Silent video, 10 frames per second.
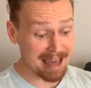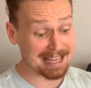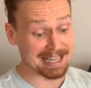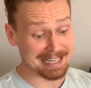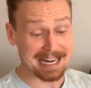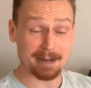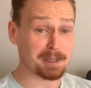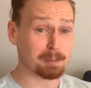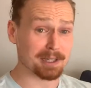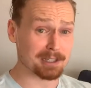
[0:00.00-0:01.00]
I think it needed to
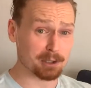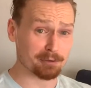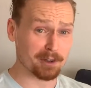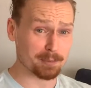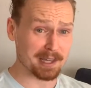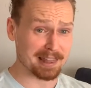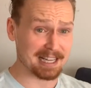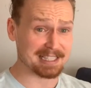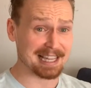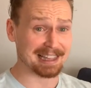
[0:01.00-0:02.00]
be split into 2 films. I
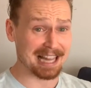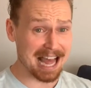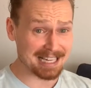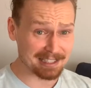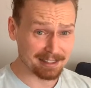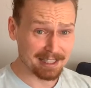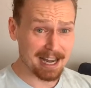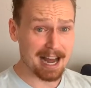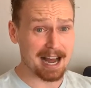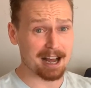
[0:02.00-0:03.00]
think it's a lot.
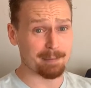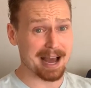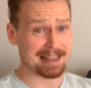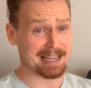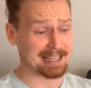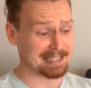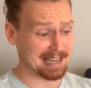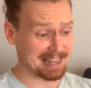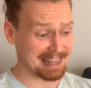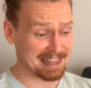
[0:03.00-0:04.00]
I think it's
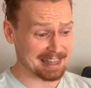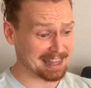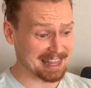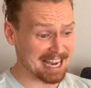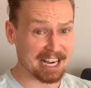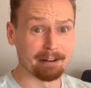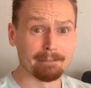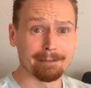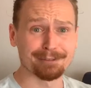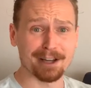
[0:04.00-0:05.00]
a thick
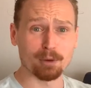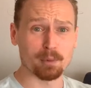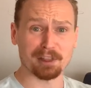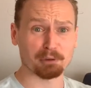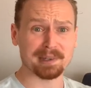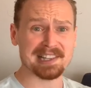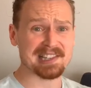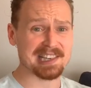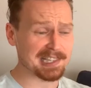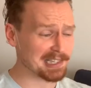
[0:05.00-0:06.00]
film with 3
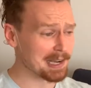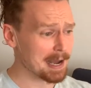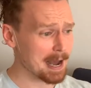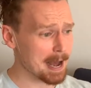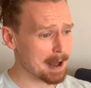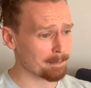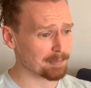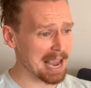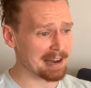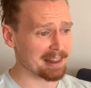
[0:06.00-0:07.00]
Cs.
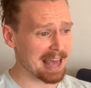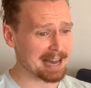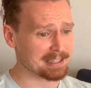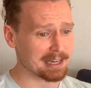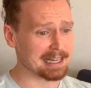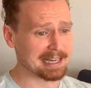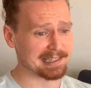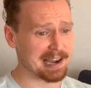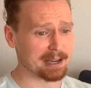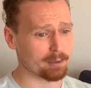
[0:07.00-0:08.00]
And that's going to need a
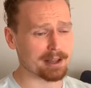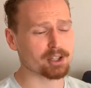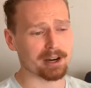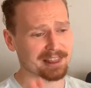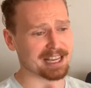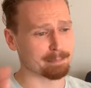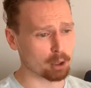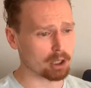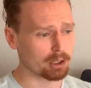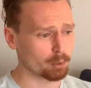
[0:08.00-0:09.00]
second, thick
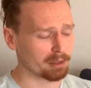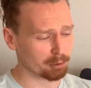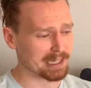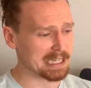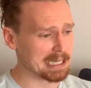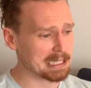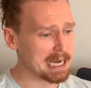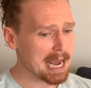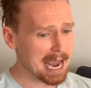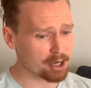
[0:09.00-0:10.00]
book with 3 Cs,
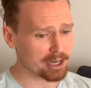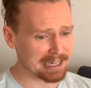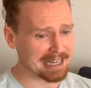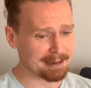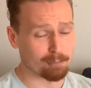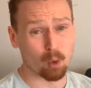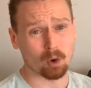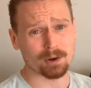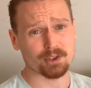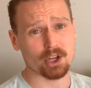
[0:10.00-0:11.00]
and you're going to need
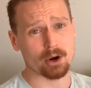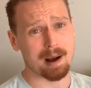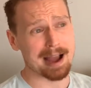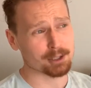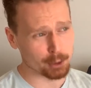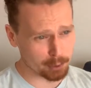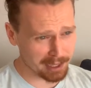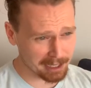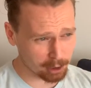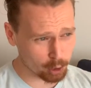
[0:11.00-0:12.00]
more. So I do
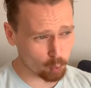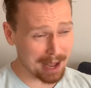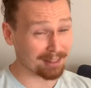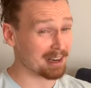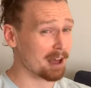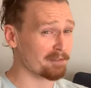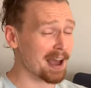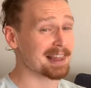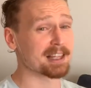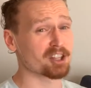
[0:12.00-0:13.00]
think it'll do well enough.
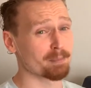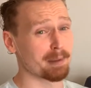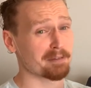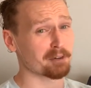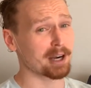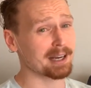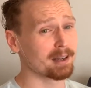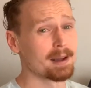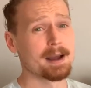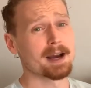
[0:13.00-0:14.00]
I think they're buffering
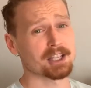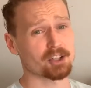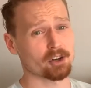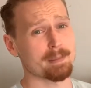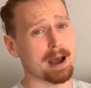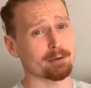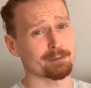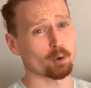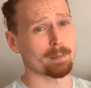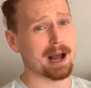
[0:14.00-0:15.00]
a certain amount
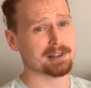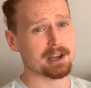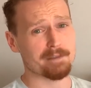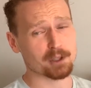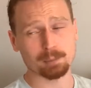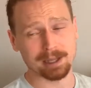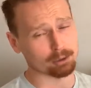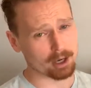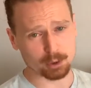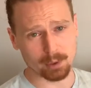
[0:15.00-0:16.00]
for box office. Blade
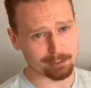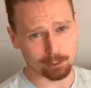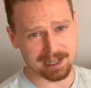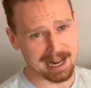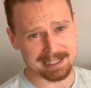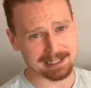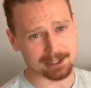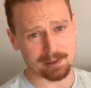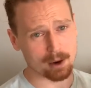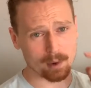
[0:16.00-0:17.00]
Runner 2049 didn't
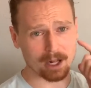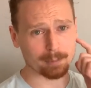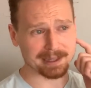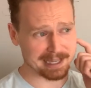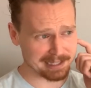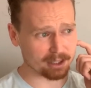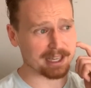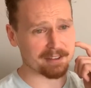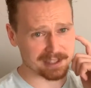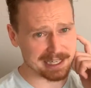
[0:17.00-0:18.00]
do that well, but they still
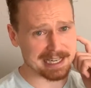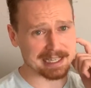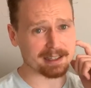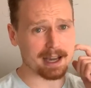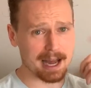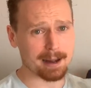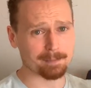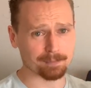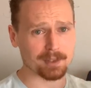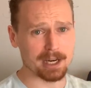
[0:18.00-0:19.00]
gave Denis,
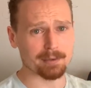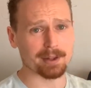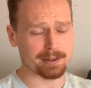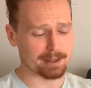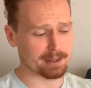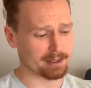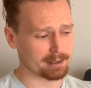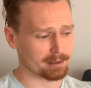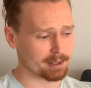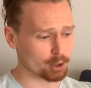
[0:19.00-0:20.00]
you
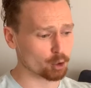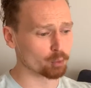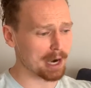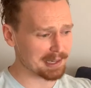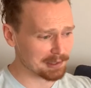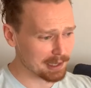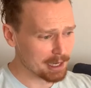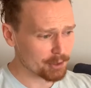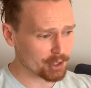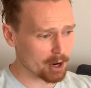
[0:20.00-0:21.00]
know, the Dune rights.
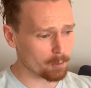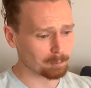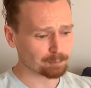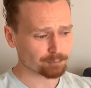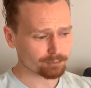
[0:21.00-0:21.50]
So